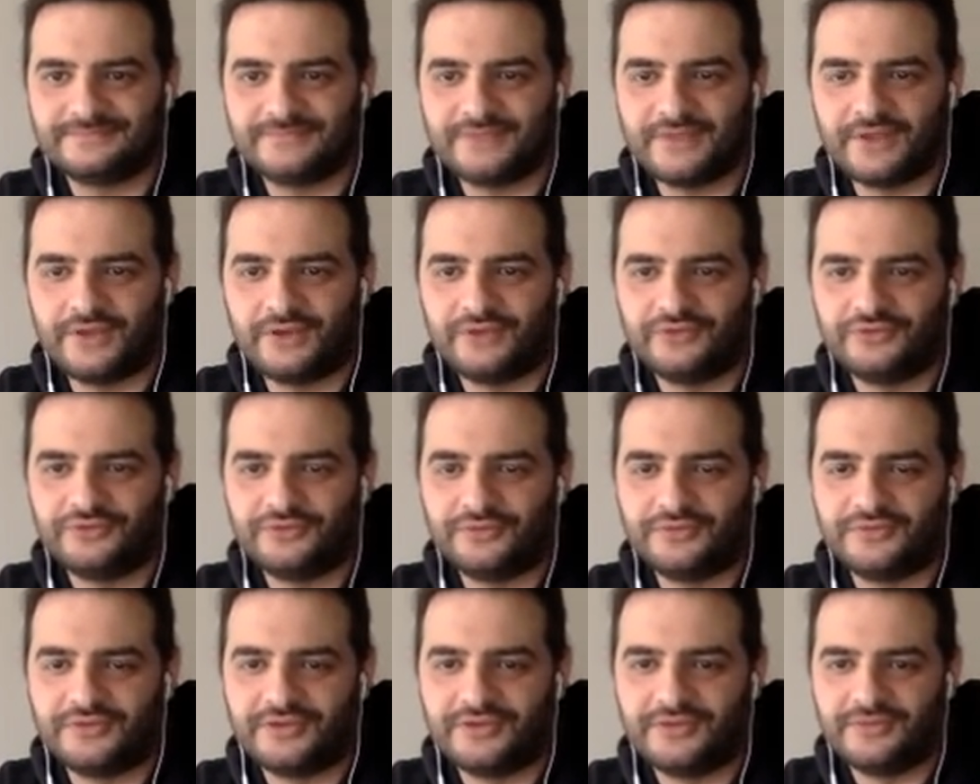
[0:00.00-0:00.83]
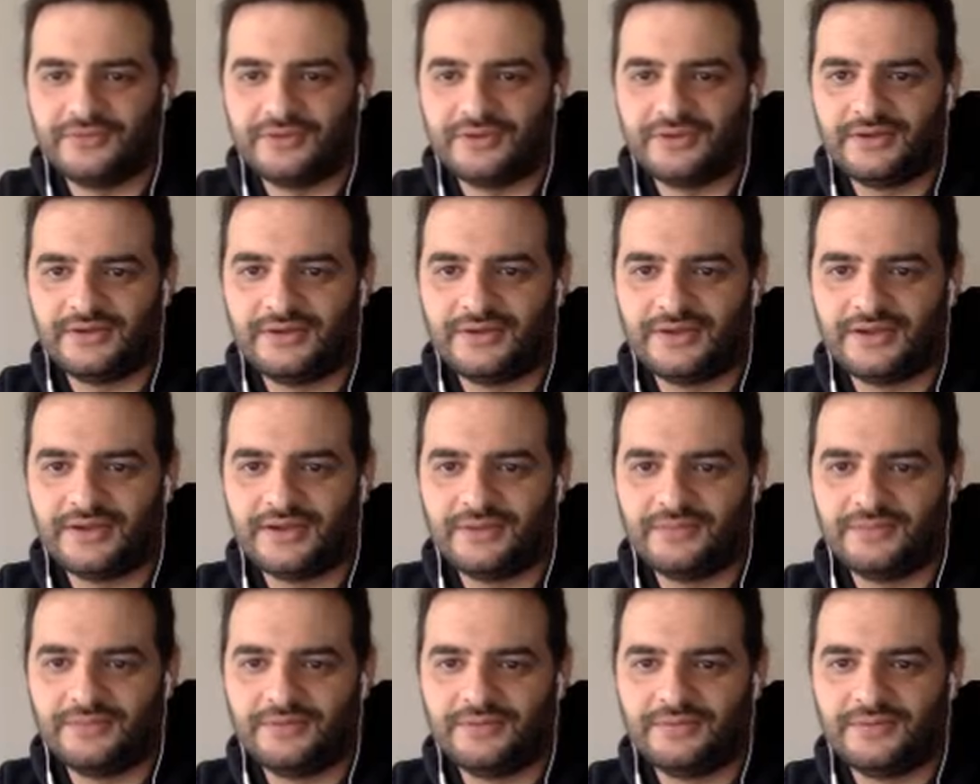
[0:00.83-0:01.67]
I also do a thing about, I got
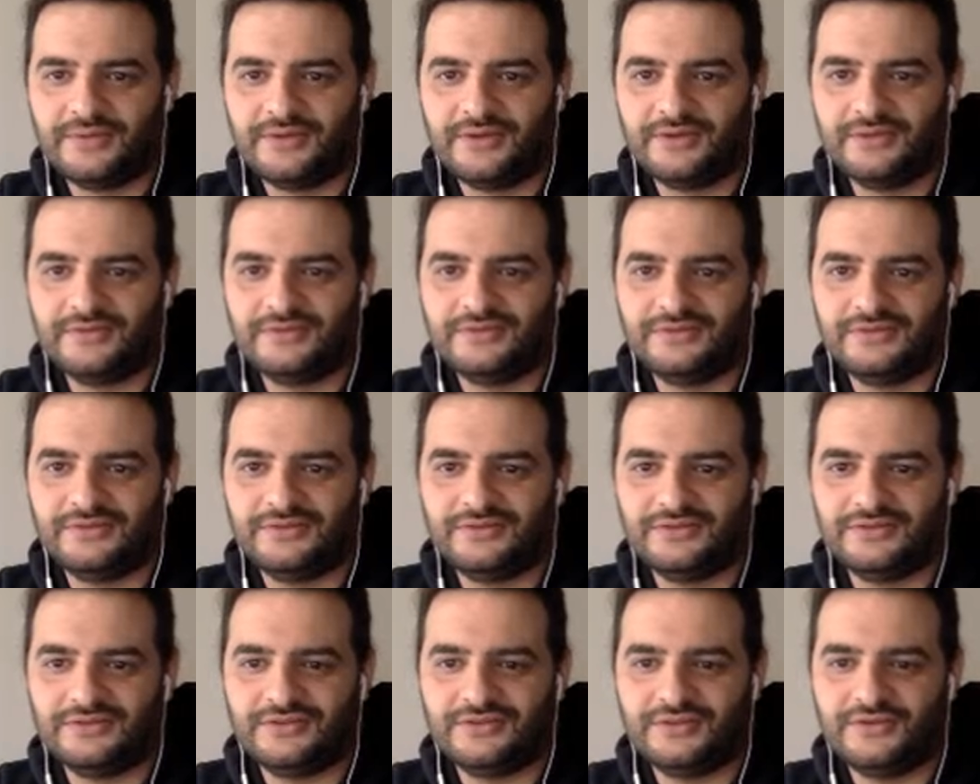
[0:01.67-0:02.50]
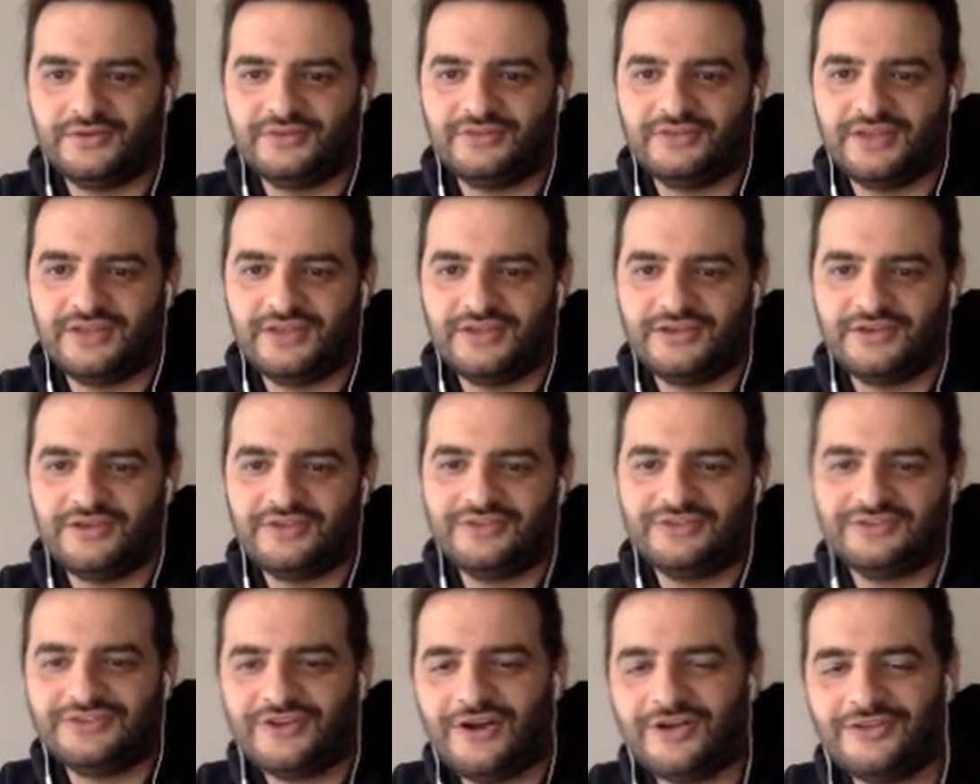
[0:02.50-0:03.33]
a bit about, you notice a lot,
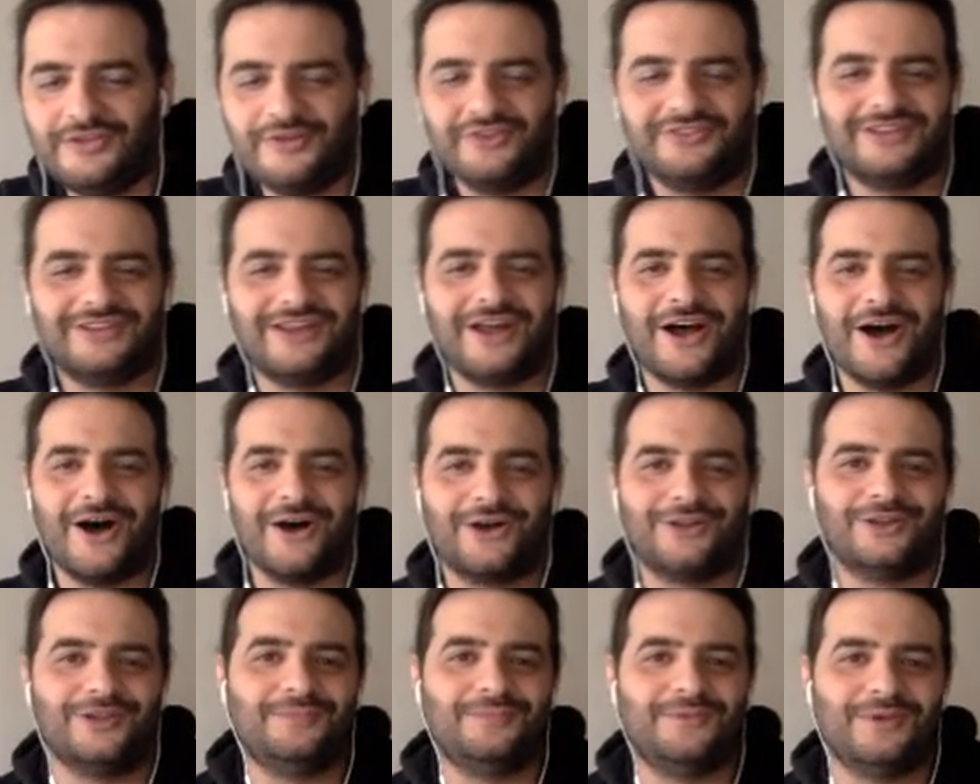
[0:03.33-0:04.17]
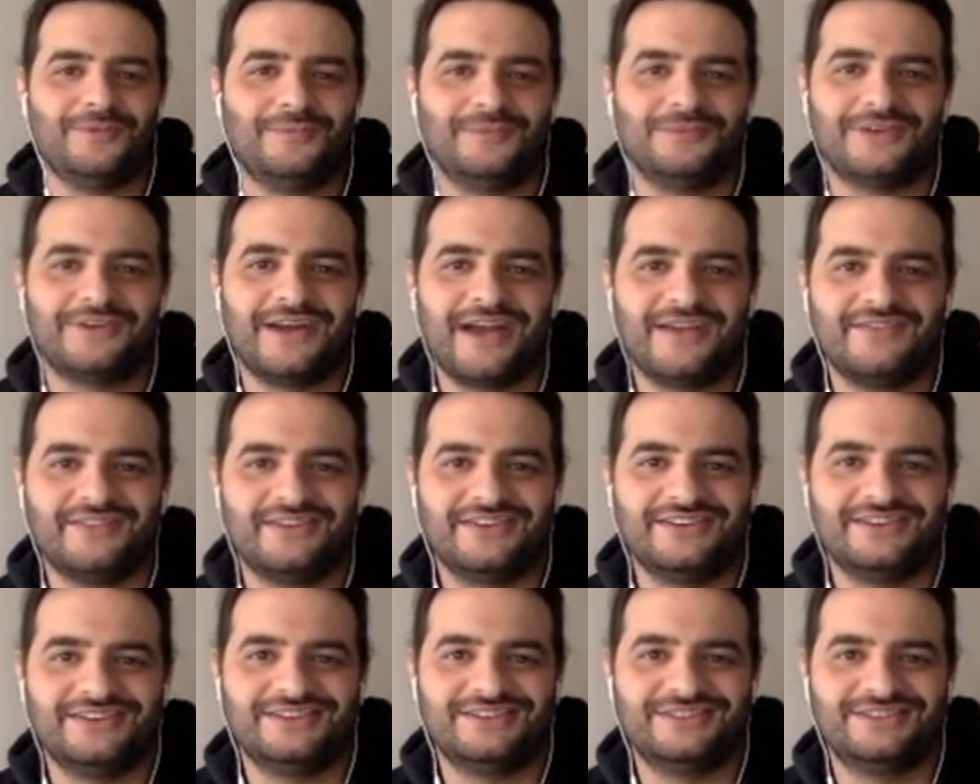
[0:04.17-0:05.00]
y'all notice a lot of ugly people are having
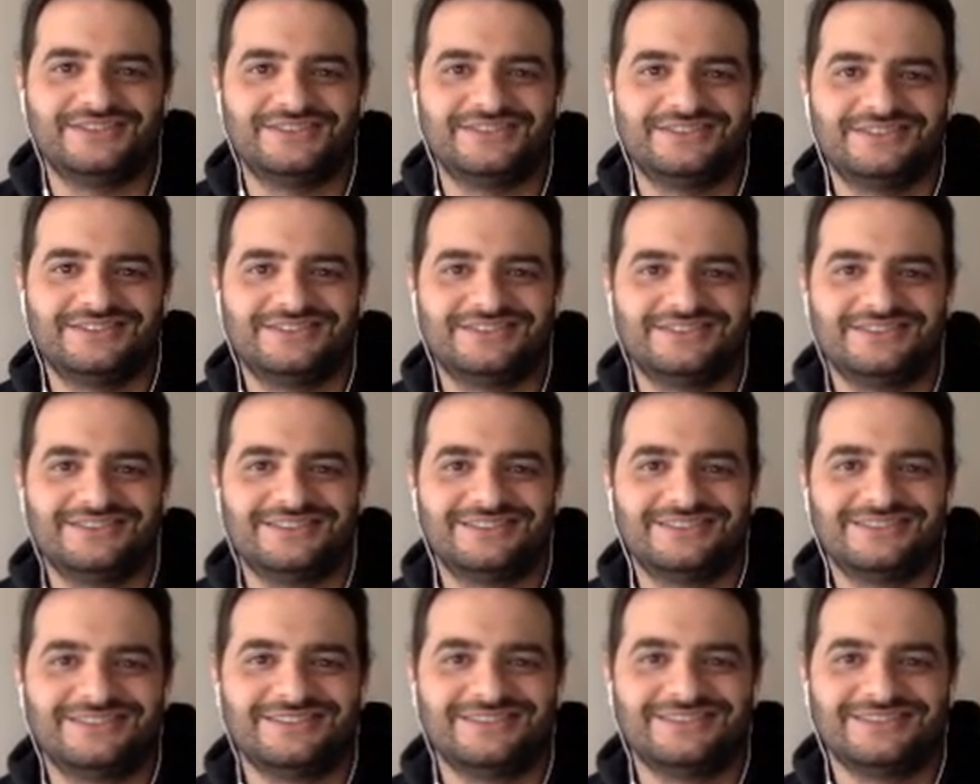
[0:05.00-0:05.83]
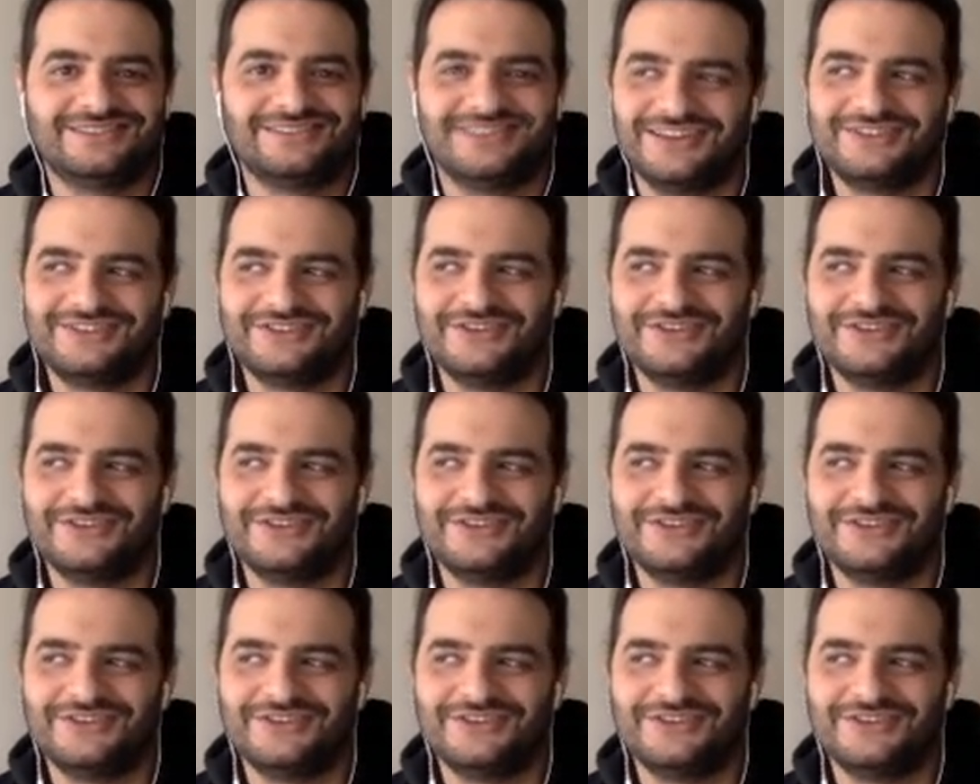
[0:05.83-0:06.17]
kids? Like,